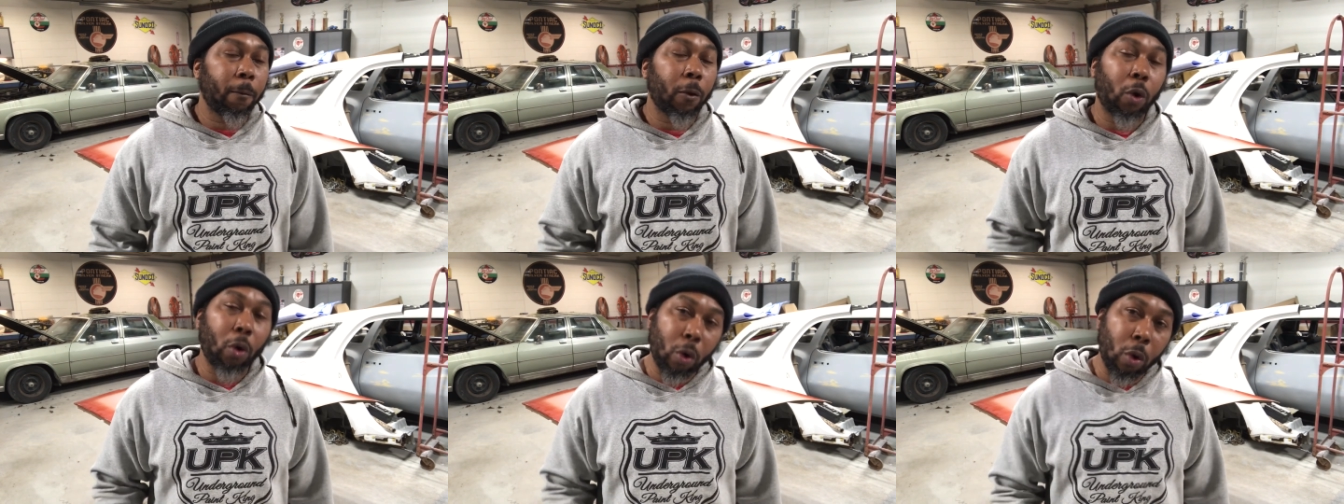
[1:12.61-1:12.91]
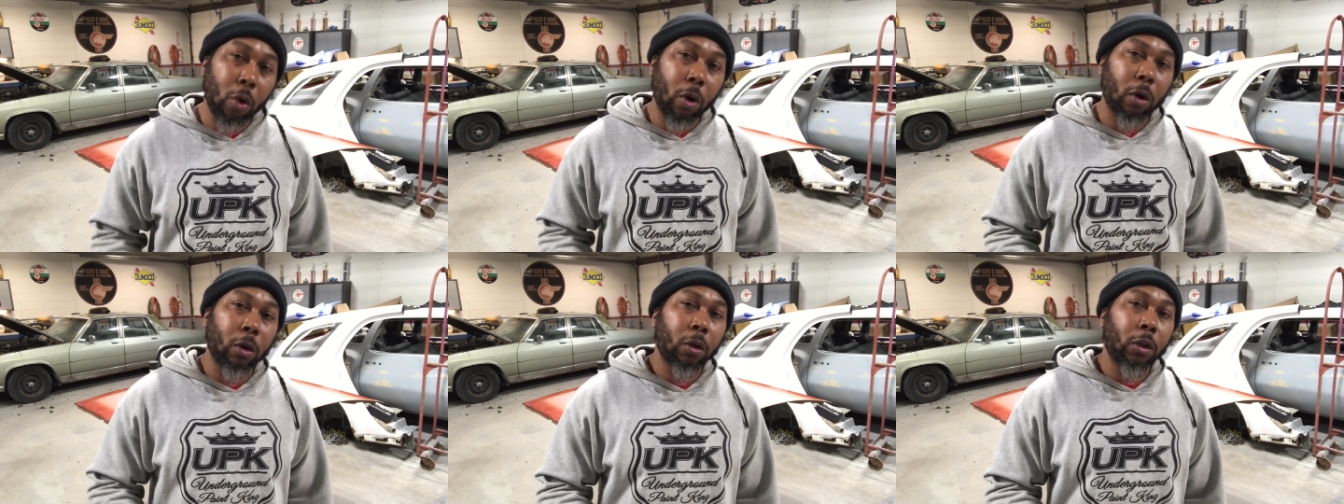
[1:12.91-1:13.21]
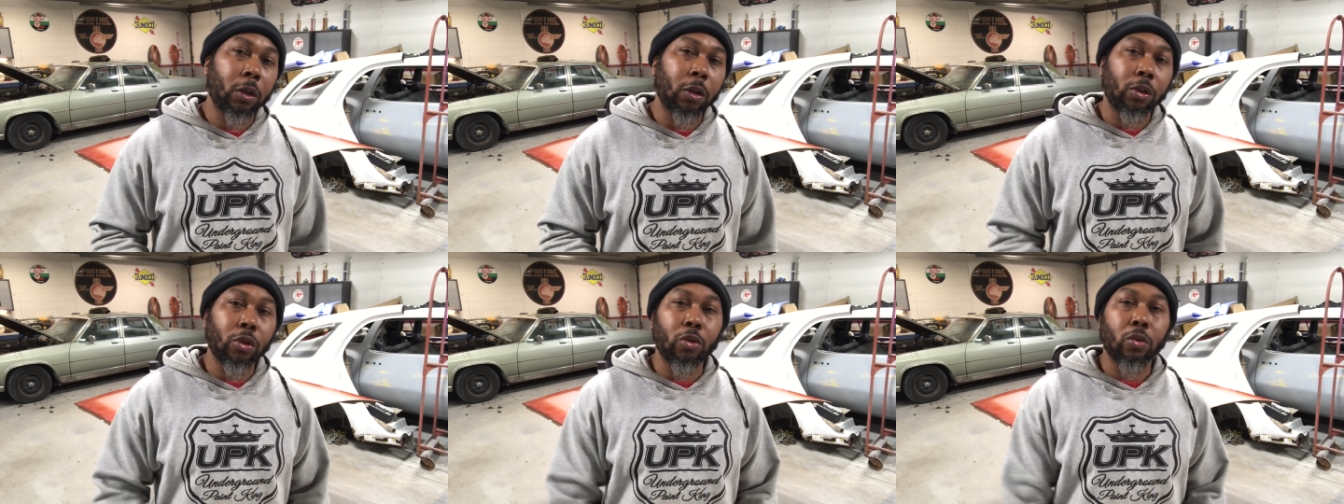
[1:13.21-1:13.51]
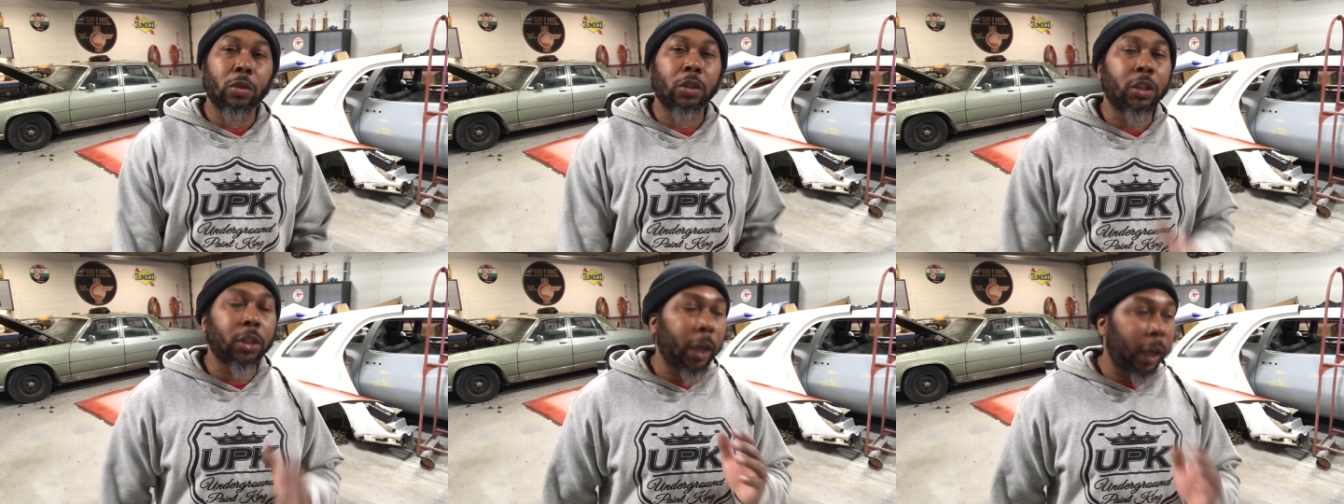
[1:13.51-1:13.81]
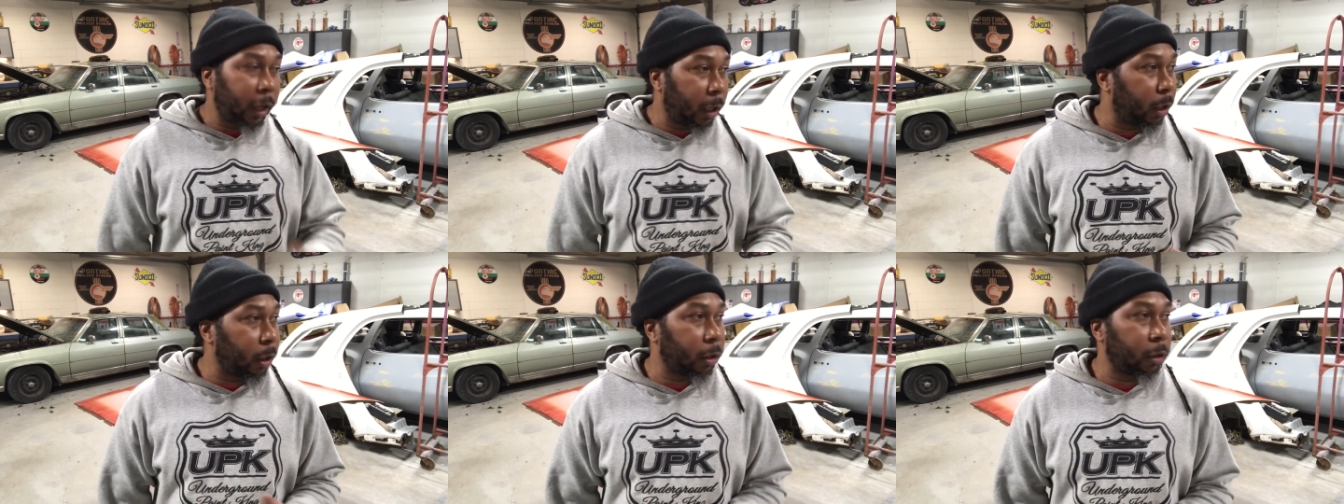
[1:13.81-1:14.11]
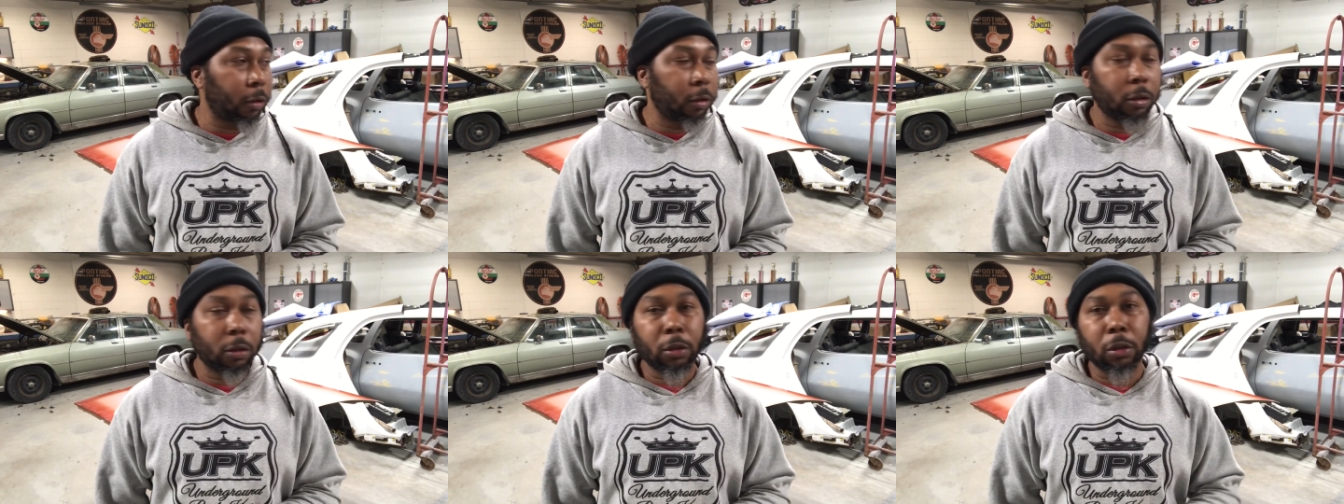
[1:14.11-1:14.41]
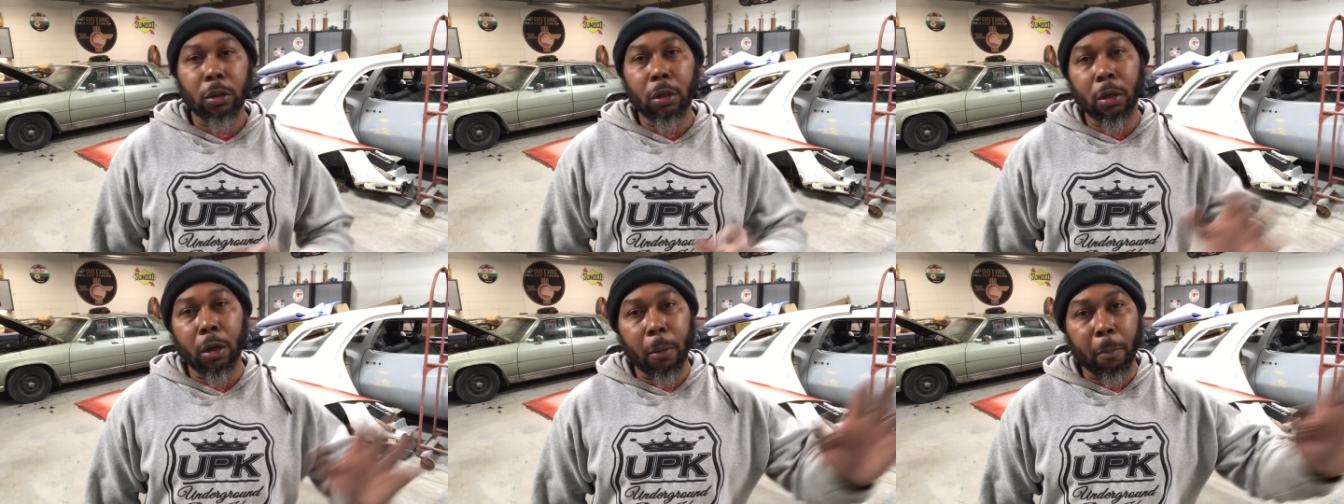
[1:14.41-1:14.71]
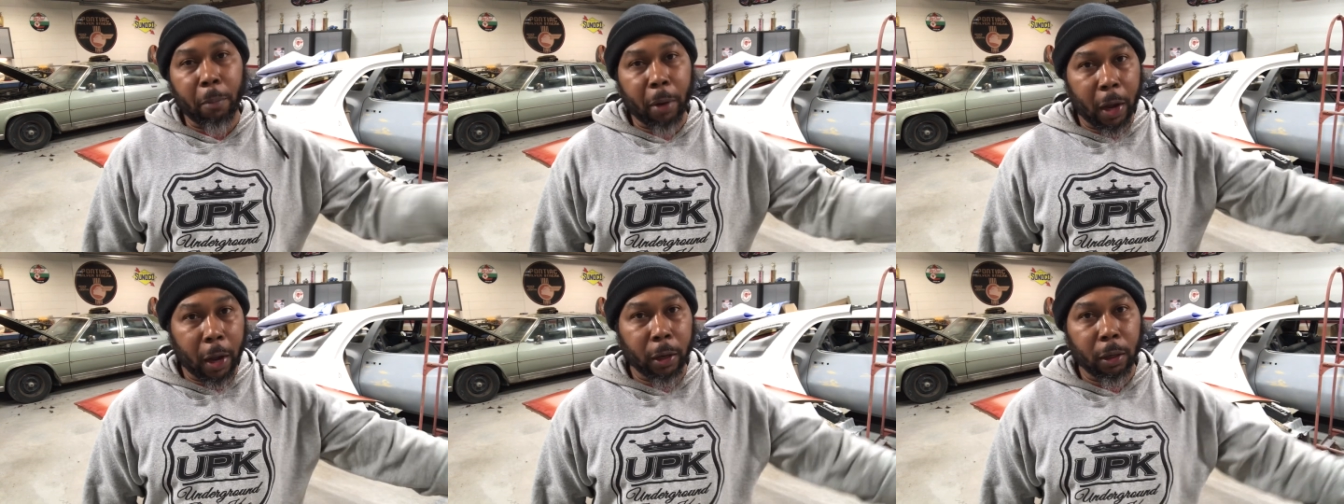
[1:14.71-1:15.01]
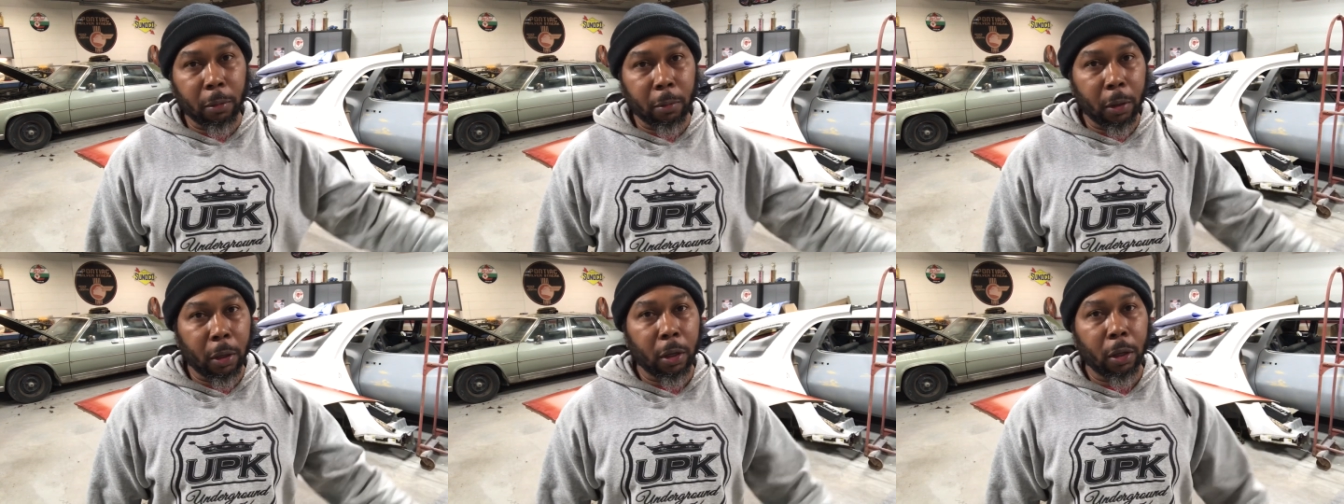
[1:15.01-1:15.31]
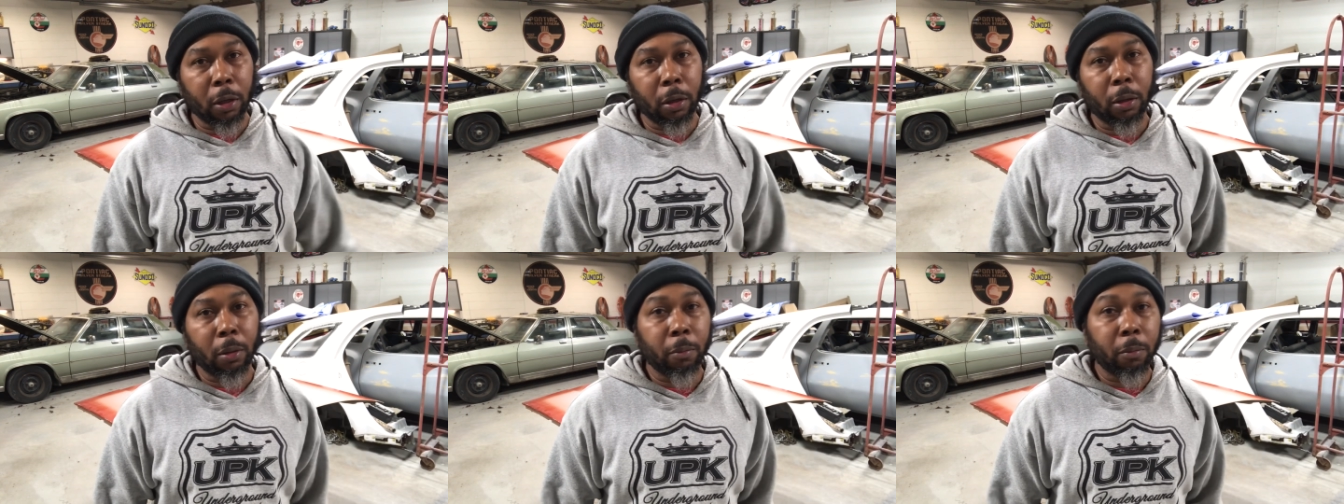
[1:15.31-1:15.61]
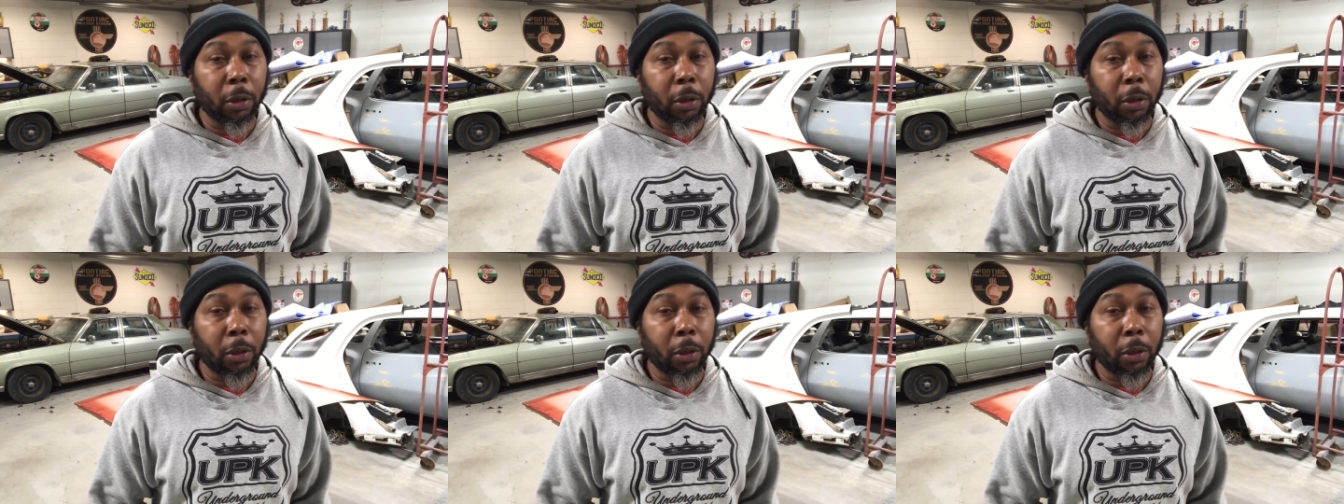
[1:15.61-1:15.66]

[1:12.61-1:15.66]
Or you take it to a body man